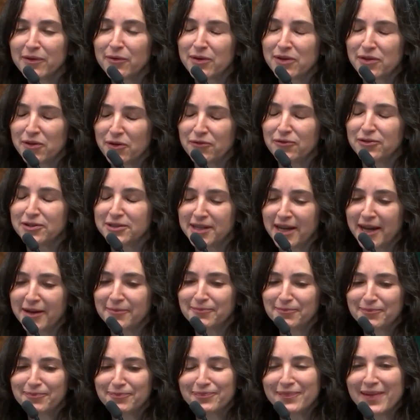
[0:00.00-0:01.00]
with overtime.
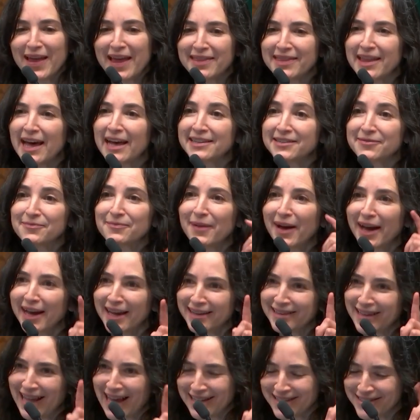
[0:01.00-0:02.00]
And that's
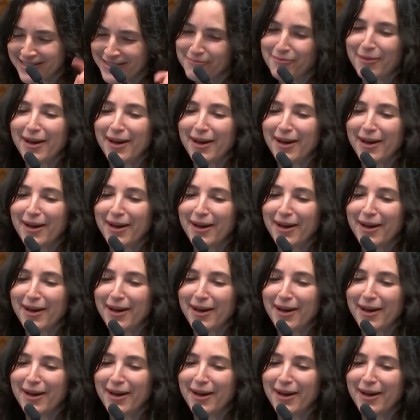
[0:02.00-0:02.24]
my last,